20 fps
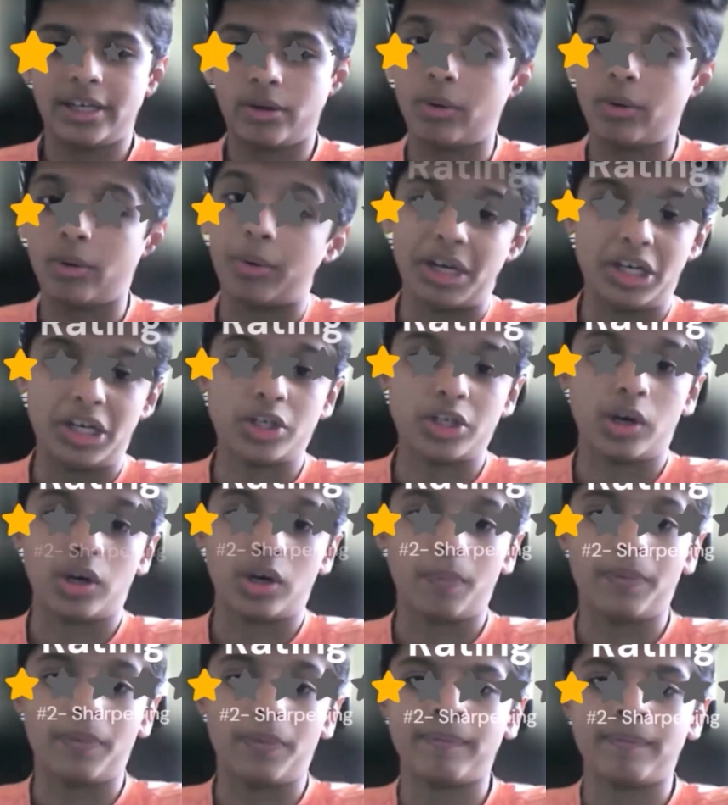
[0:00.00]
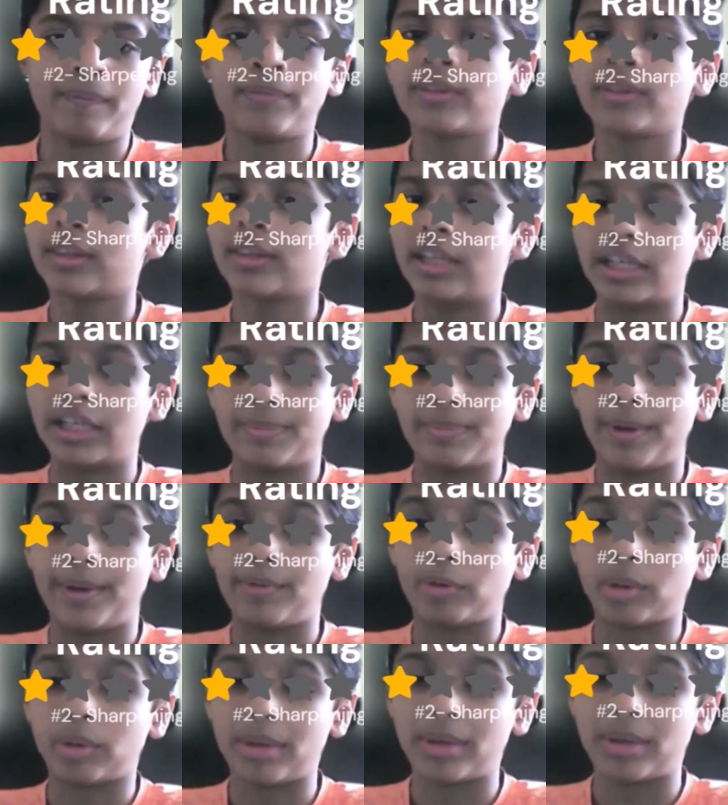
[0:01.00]
or any sharpener. That's my
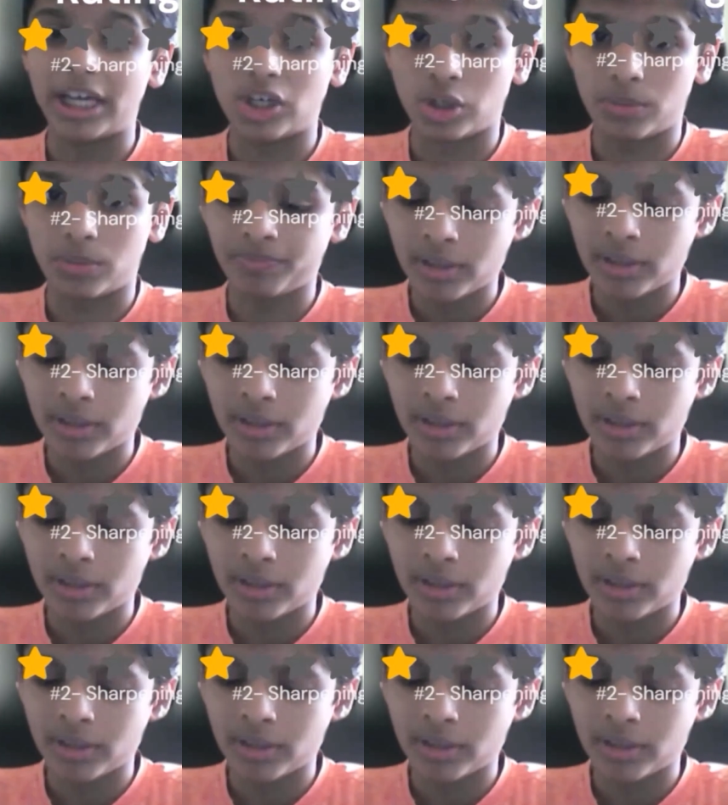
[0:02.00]
recommendation.